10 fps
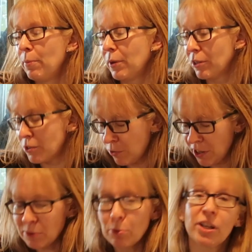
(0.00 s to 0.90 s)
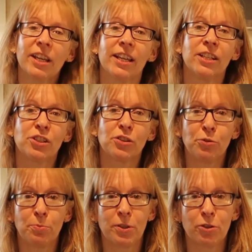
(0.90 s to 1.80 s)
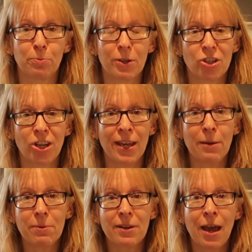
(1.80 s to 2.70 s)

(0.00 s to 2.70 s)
because rice pudding is super duper cheap.